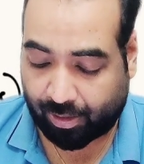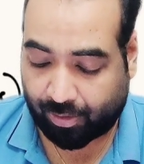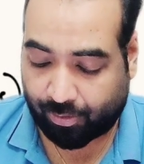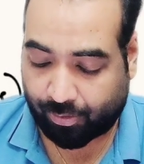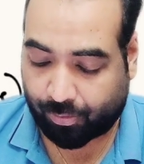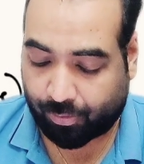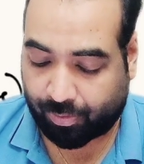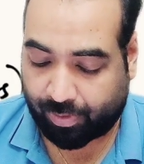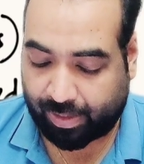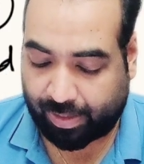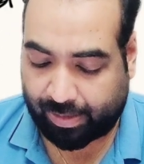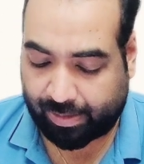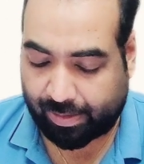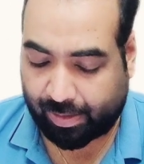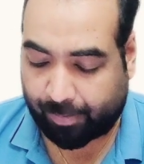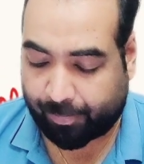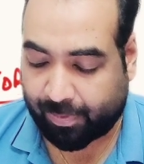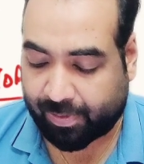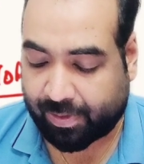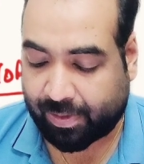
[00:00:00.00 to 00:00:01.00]
So these
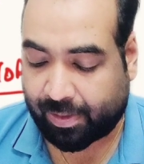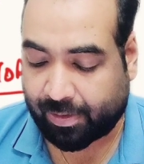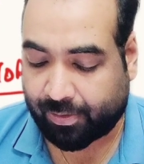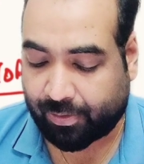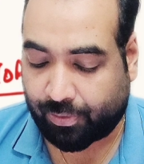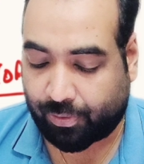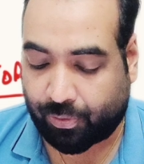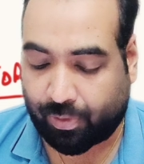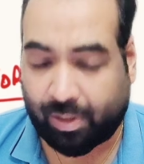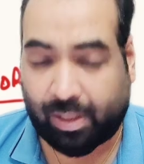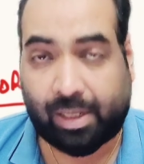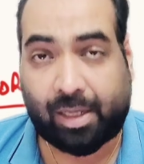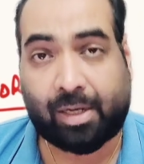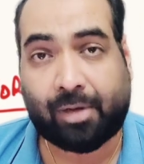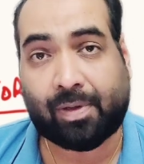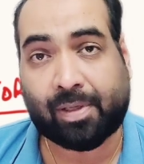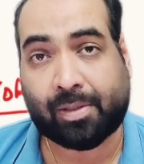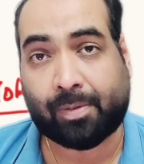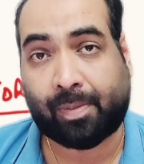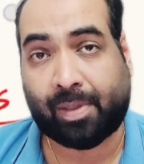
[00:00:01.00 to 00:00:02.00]
represents your
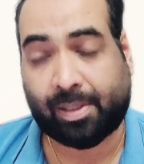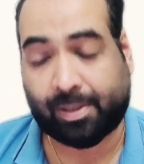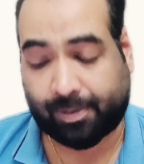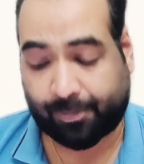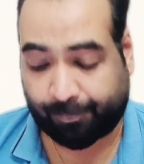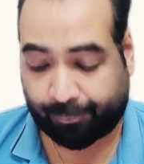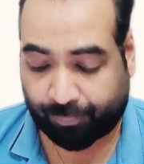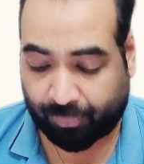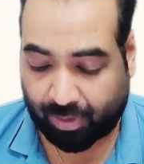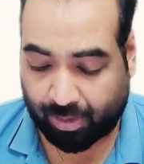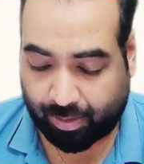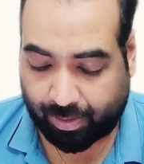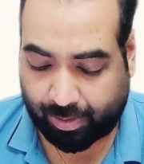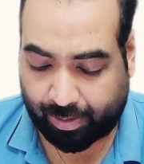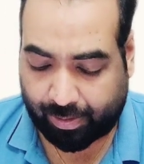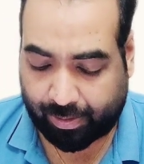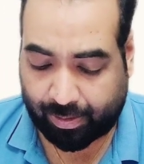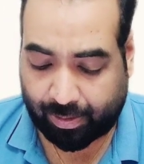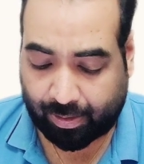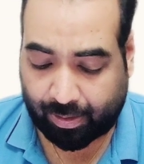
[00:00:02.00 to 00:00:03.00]
investments,
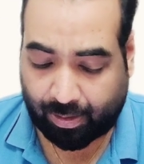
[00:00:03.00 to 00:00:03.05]
right?